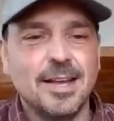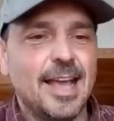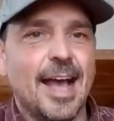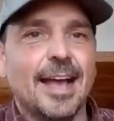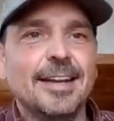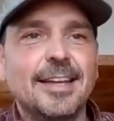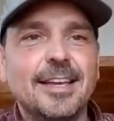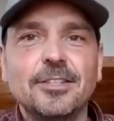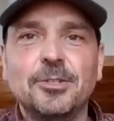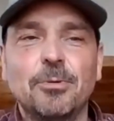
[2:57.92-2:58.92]
Yeah, and
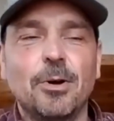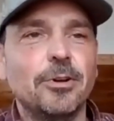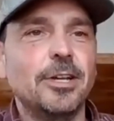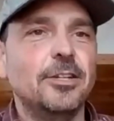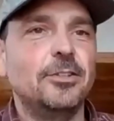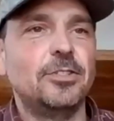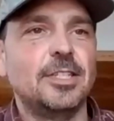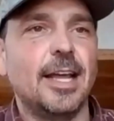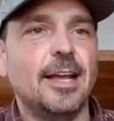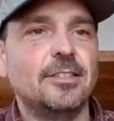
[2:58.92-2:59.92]
again, so what we're going to do
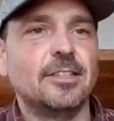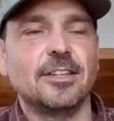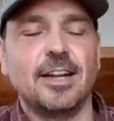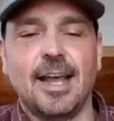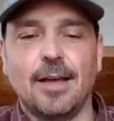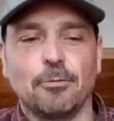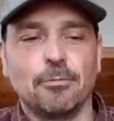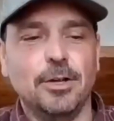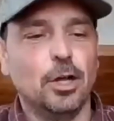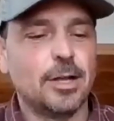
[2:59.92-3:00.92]
today is just going to have a
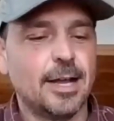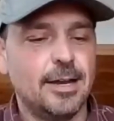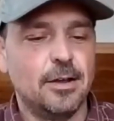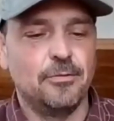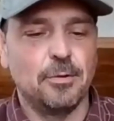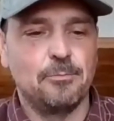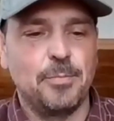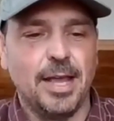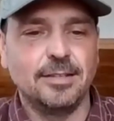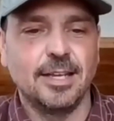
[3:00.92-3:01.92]
real kind of
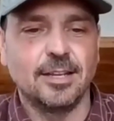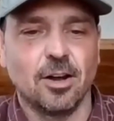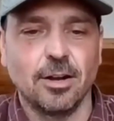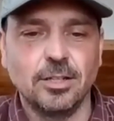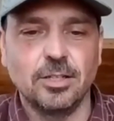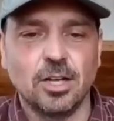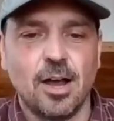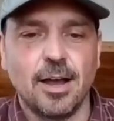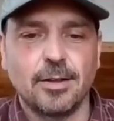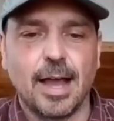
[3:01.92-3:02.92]
basic garden
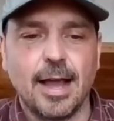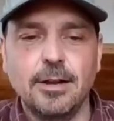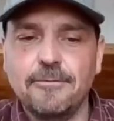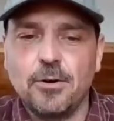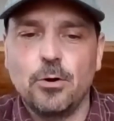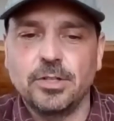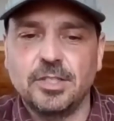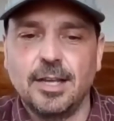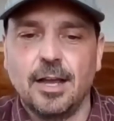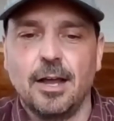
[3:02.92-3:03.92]
talk, kind of focusing